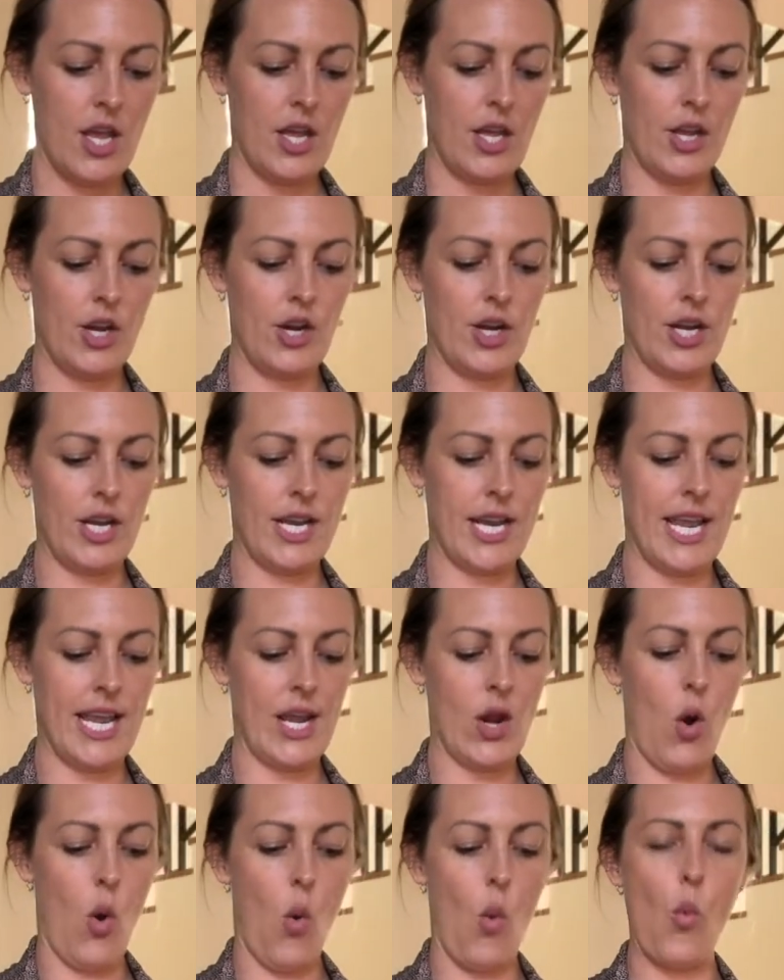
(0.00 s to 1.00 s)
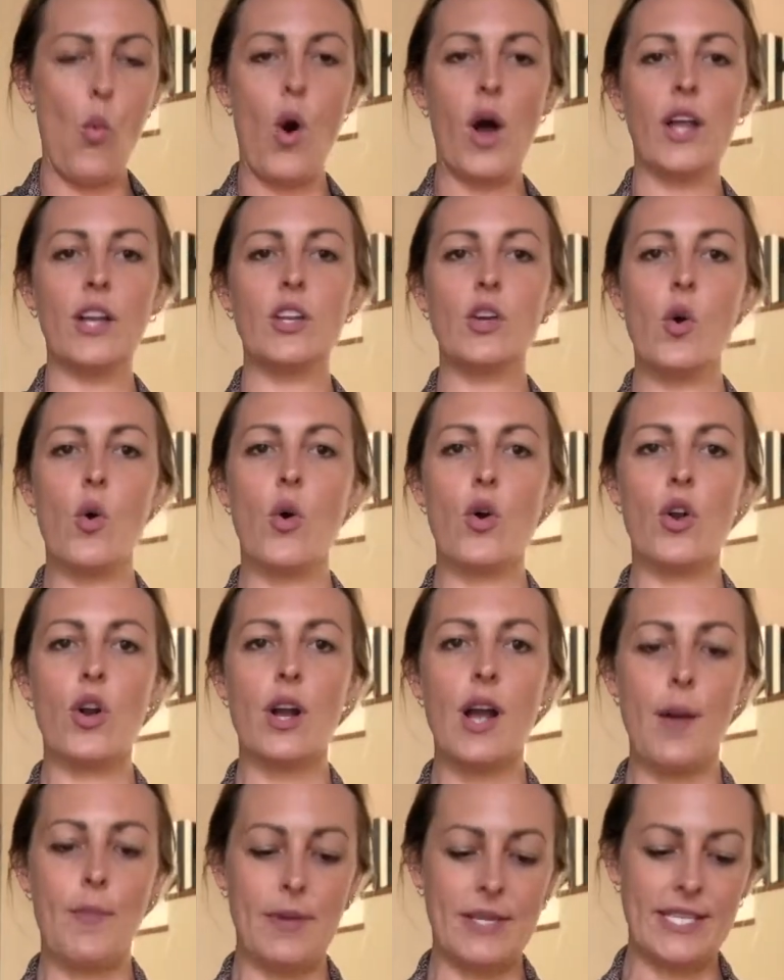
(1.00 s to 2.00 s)
You're going to need 1/4
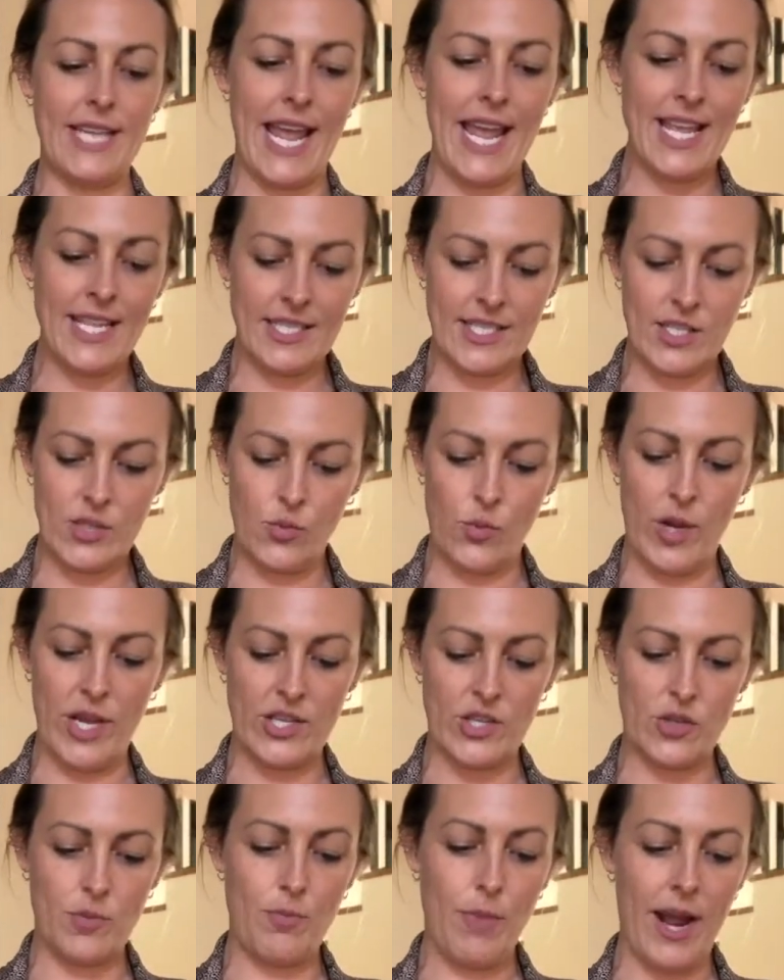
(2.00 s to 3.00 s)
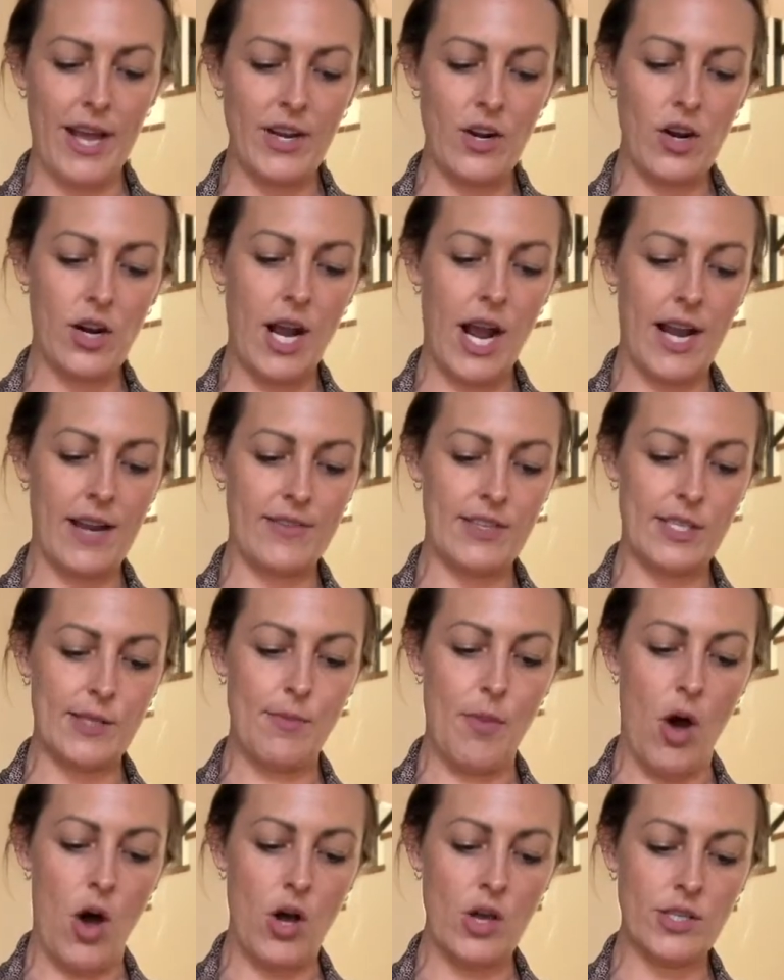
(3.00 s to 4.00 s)
cup of dates, which mine are kind of
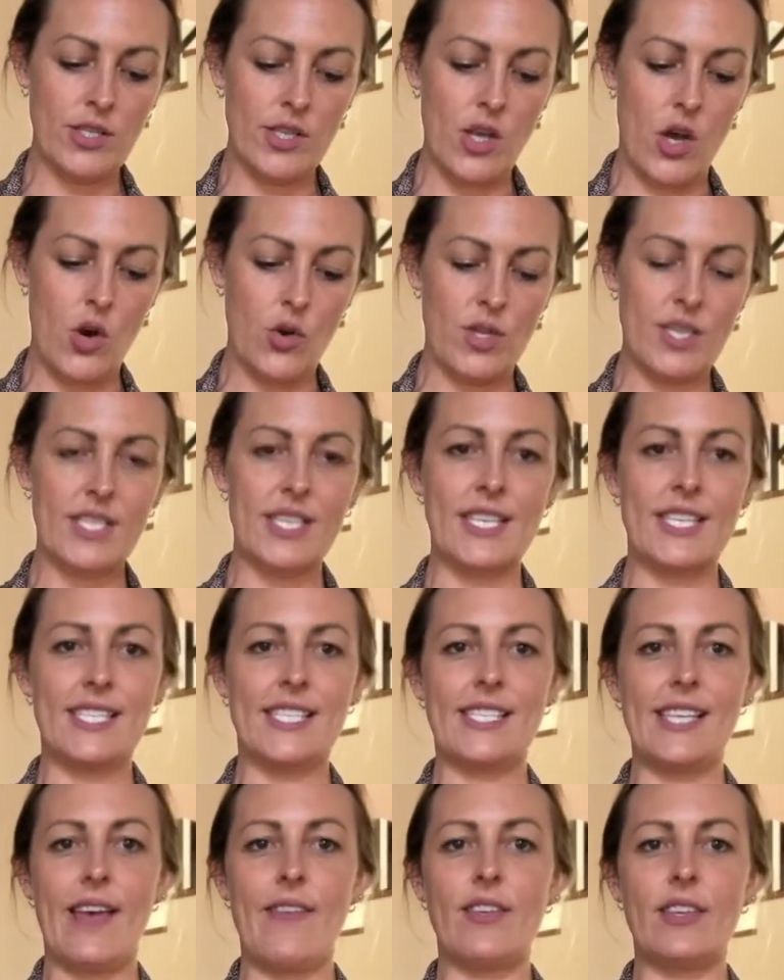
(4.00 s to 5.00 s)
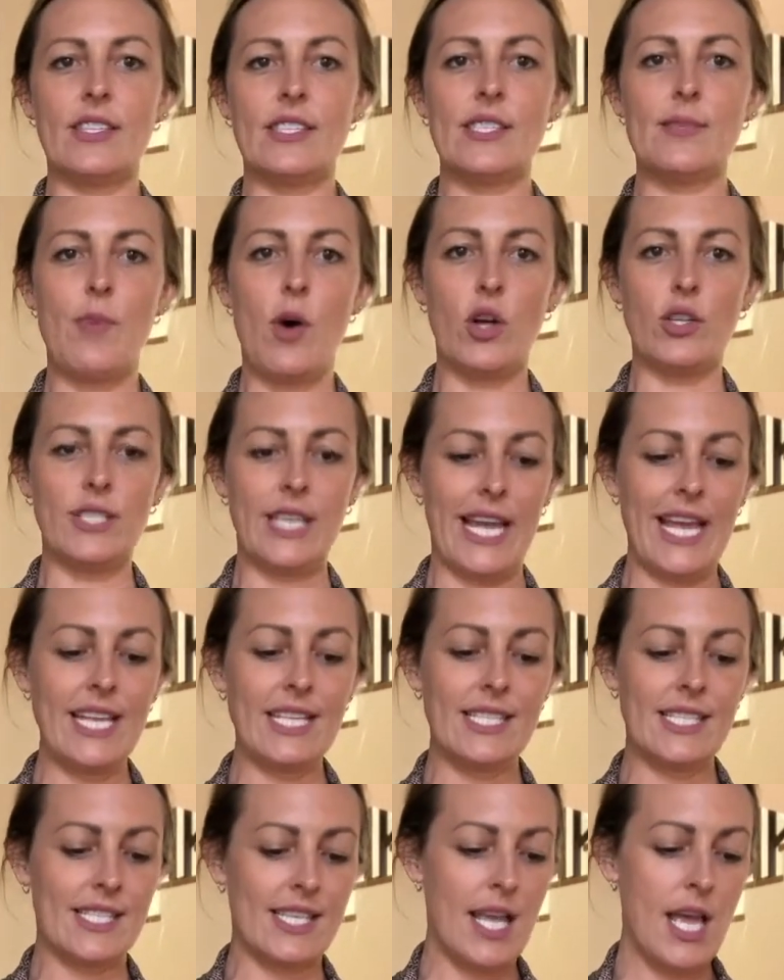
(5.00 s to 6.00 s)
small, so this is 7 small
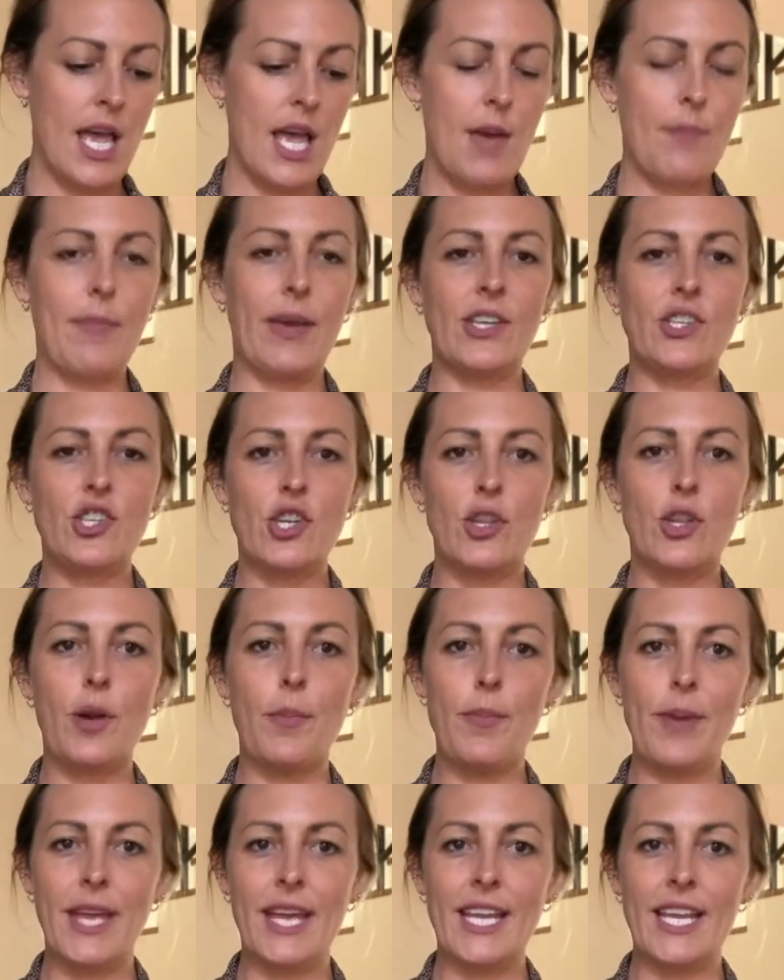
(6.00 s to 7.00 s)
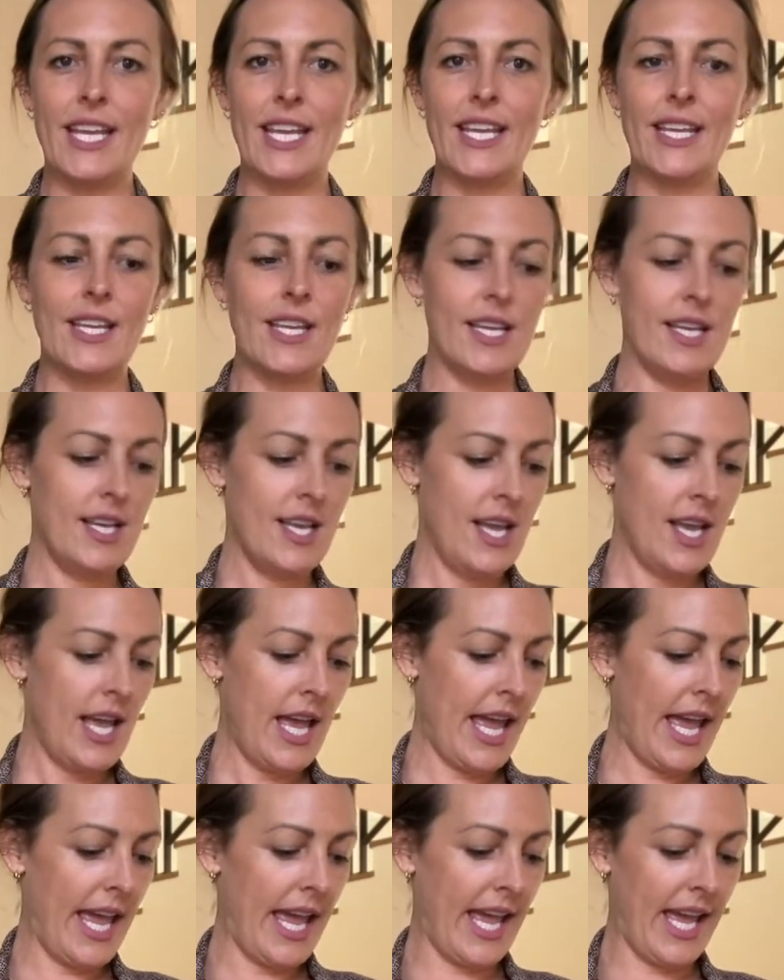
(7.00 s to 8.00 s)
dates. Make sure they're pitted
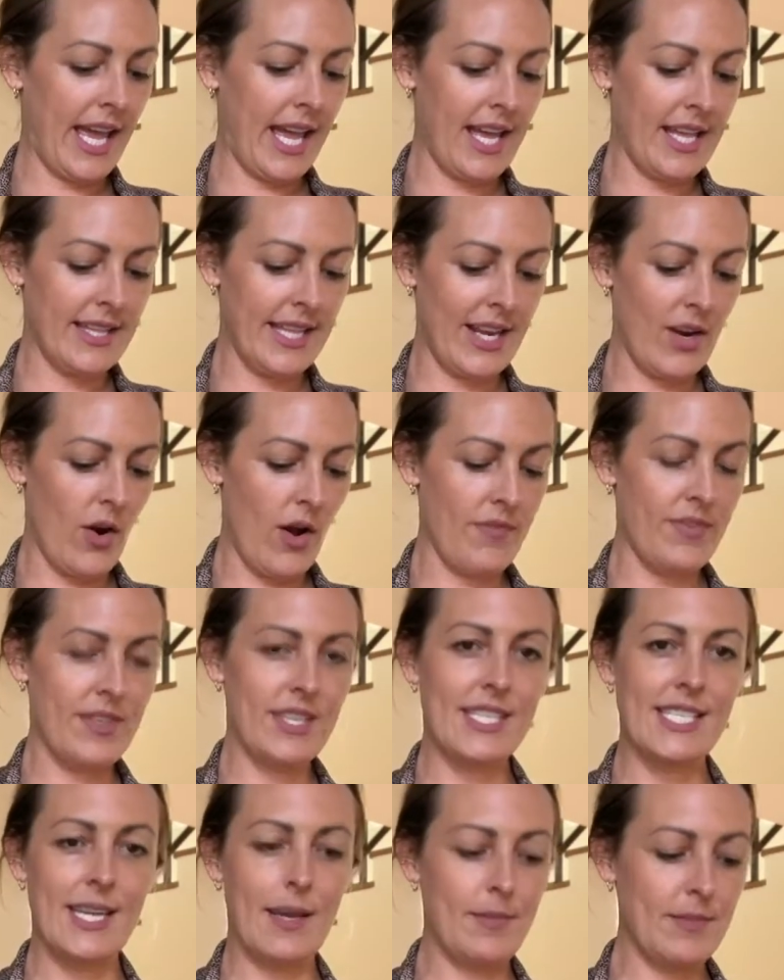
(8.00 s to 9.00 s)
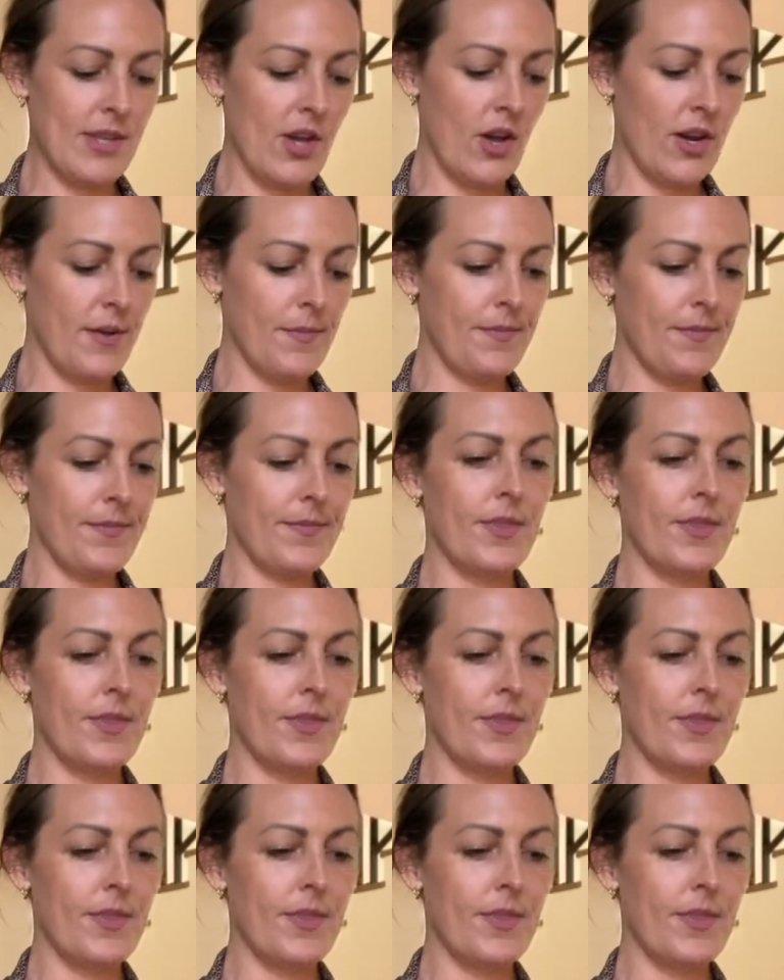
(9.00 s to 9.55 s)
and they don't have the stems on them.